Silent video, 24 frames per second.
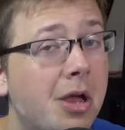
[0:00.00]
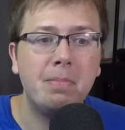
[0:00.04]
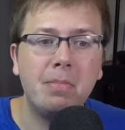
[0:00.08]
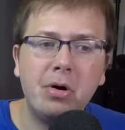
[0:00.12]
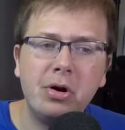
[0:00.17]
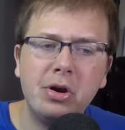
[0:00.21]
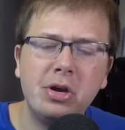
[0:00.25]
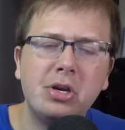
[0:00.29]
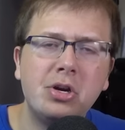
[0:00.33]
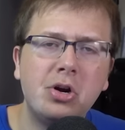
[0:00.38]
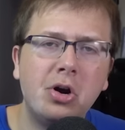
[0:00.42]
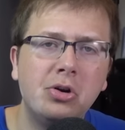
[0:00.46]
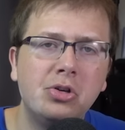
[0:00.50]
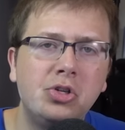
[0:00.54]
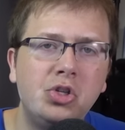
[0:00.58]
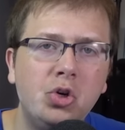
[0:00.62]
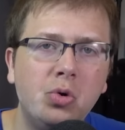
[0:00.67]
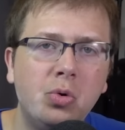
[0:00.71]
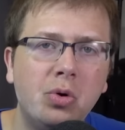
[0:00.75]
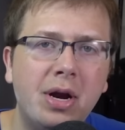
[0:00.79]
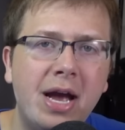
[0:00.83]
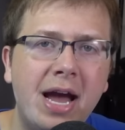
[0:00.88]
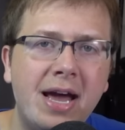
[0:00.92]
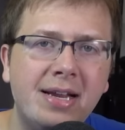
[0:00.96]
Mario Kart
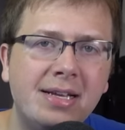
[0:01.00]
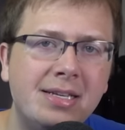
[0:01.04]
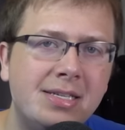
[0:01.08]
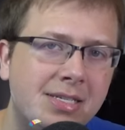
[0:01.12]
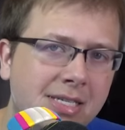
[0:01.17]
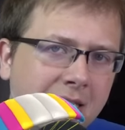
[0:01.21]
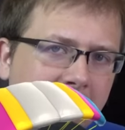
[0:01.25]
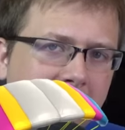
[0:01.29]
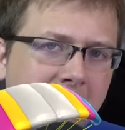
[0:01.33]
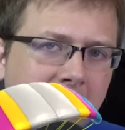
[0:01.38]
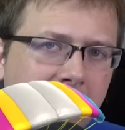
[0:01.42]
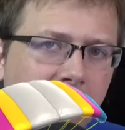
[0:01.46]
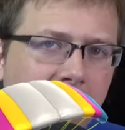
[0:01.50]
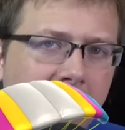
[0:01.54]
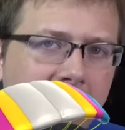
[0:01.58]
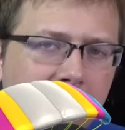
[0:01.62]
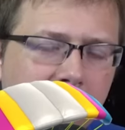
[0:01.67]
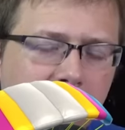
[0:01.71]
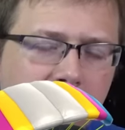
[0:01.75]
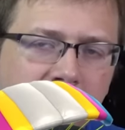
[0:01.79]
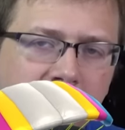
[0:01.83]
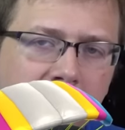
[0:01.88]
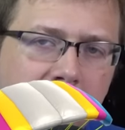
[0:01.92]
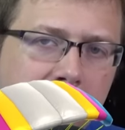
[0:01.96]
Tour added six
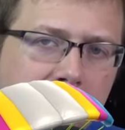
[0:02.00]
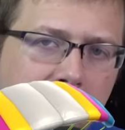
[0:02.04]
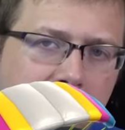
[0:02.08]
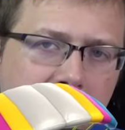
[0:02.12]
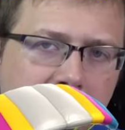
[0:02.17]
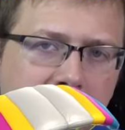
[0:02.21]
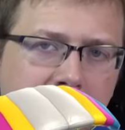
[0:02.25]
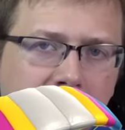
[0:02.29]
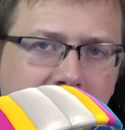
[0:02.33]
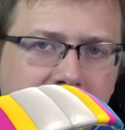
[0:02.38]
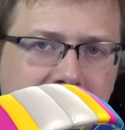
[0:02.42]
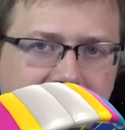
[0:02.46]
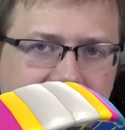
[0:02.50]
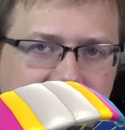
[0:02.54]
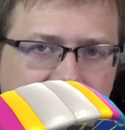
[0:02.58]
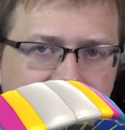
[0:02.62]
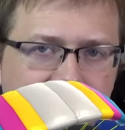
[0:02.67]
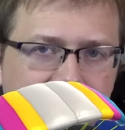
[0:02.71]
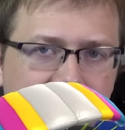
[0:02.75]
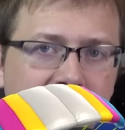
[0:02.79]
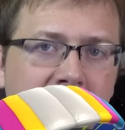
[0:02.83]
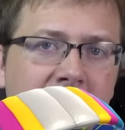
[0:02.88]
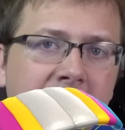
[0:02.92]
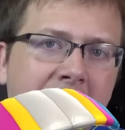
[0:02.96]
gliders from Mario Kart
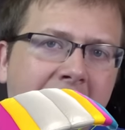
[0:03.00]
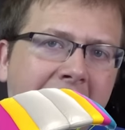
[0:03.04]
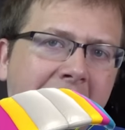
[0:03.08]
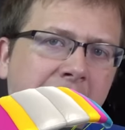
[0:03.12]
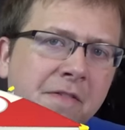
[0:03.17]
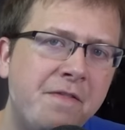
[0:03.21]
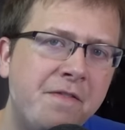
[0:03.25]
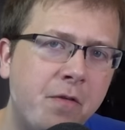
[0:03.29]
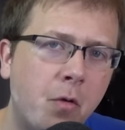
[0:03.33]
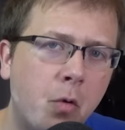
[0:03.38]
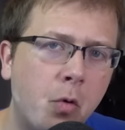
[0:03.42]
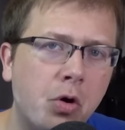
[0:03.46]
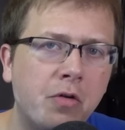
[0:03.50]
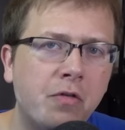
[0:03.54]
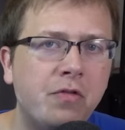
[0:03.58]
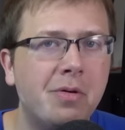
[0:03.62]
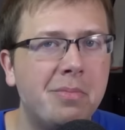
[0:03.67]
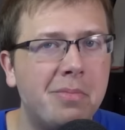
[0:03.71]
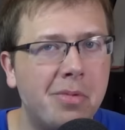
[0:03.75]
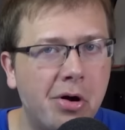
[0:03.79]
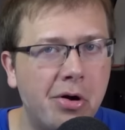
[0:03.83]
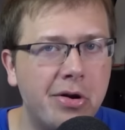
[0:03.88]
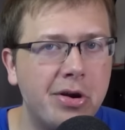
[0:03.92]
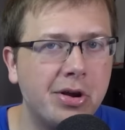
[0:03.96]
seven and four
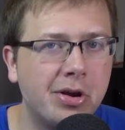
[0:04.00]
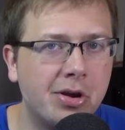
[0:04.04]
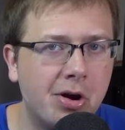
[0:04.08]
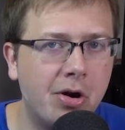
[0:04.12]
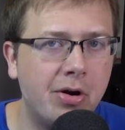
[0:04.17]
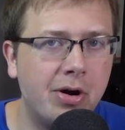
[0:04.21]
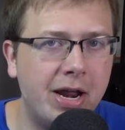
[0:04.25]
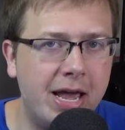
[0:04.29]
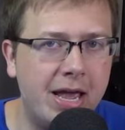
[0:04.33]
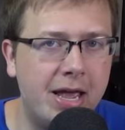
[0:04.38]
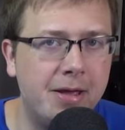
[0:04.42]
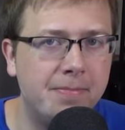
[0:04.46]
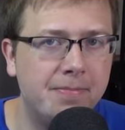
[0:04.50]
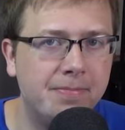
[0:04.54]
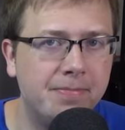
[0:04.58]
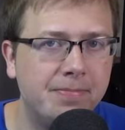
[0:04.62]
from Mario Kart eight,